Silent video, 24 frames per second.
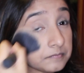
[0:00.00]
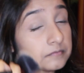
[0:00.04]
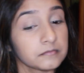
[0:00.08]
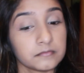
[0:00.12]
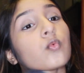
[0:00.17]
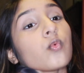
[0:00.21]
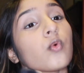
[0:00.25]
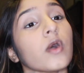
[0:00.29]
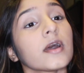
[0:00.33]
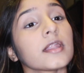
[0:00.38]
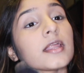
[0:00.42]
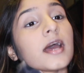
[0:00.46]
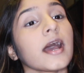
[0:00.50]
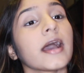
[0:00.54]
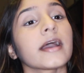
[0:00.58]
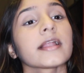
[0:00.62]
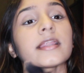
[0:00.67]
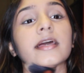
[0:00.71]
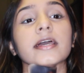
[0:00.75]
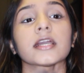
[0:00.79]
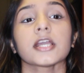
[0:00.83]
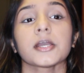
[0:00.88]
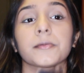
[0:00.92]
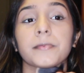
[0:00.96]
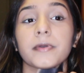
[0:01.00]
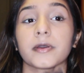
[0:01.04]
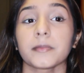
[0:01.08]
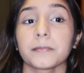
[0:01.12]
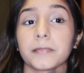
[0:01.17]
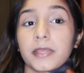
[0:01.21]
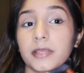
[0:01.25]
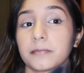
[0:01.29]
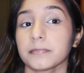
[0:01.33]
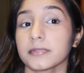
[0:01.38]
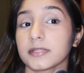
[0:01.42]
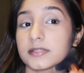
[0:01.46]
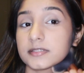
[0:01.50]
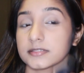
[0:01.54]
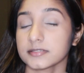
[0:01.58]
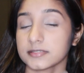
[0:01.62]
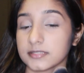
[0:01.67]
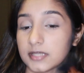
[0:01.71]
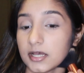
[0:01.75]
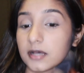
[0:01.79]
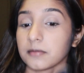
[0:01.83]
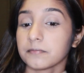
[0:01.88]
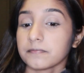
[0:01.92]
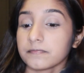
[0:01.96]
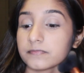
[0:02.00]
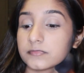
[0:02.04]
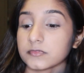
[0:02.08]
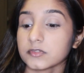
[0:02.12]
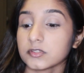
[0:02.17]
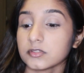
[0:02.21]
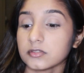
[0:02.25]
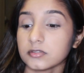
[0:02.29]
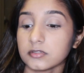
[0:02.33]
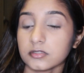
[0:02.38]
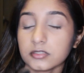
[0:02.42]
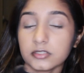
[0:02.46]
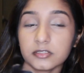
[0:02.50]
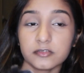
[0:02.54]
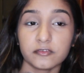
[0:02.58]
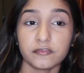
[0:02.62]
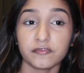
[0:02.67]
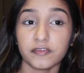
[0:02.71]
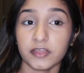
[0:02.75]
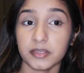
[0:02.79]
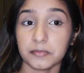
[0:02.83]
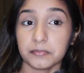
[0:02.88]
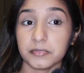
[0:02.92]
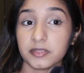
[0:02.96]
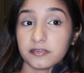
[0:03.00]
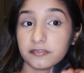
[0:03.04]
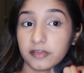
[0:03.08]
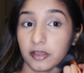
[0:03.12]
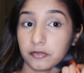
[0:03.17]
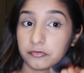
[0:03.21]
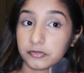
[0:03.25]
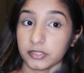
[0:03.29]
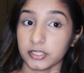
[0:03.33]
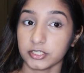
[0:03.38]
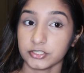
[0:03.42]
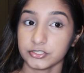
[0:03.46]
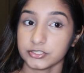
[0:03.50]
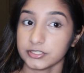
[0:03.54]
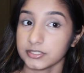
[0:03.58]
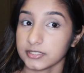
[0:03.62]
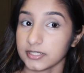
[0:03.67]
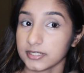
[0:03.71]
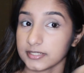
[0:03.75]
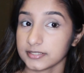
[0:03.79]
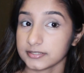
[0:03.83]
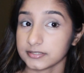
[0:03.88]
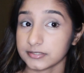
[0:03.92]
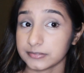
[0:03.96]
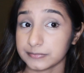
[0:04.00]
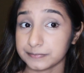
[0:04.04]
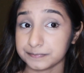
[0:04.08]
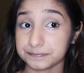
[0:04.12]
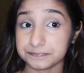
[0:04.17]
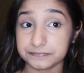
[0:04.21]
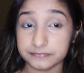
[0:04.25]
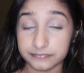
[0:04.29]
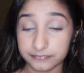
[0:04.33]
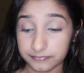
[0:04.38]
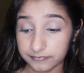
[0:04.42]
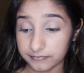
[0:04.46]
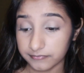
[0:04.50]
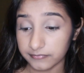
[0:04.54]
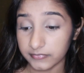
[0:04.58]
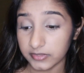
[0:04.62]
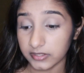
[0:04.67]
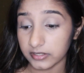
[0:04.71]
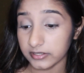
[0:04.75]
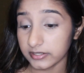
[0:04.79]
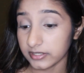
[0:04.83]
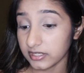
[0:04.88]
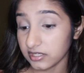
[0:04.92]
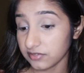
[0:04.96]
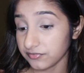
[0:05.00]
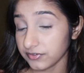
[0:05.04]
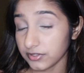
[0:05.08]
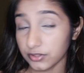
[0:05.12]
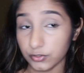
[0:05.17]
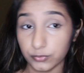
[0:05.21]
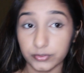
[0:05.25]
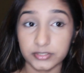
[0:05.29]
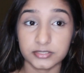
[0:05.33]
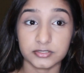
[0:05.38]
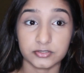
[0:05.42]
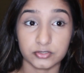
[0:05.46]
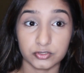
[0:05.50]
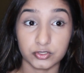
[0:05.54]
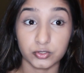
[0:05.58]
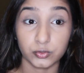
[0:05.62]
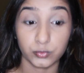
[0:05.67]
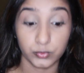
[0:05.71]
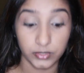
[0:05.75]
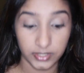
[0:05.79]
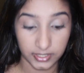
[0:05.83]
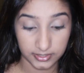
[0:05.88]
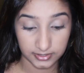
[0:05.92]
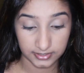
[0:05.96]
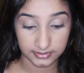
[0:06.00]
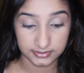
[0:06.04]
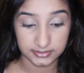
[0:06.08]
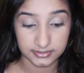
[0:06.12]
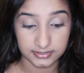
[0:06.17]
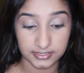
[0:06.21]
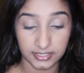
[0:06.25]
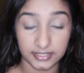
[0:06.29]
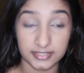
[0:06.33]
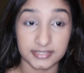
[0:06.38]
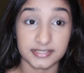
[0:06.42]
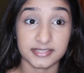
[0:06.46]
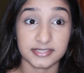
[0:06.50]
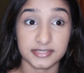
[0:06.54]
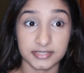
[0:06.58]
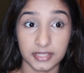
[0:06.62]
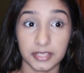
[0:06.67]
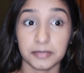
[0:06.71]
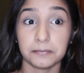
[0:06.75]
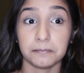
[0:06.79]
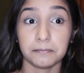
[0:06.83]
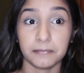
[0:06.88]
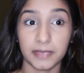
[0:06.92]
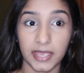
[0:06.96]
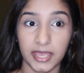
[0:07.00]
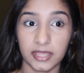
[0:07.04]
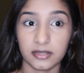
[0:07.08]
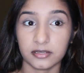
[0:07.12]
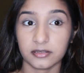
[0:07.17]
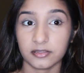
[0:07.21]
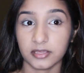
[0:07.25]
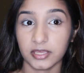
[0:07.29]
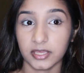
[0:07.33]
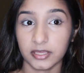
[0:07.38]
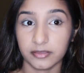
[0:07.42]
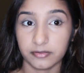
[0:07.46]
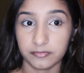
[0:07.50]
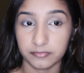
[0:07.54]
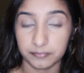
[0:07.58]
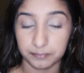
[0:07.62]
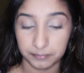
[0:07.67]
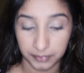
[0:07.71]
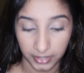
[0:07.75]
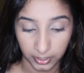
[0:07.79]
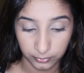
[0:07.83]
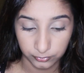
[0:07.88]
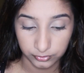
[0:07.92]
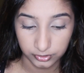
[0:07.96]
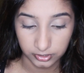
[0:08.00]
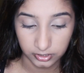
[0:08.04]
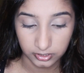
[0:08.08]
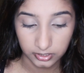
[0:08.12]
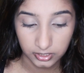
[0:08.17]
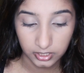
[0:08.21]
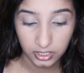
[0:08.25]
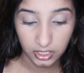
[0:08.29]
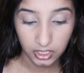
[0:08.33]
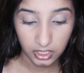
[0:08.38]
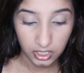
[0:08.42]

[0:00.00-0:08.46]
What I like about Maybelline's Fit Me foundation is, even though it's dewy and this is like a stay matte powder,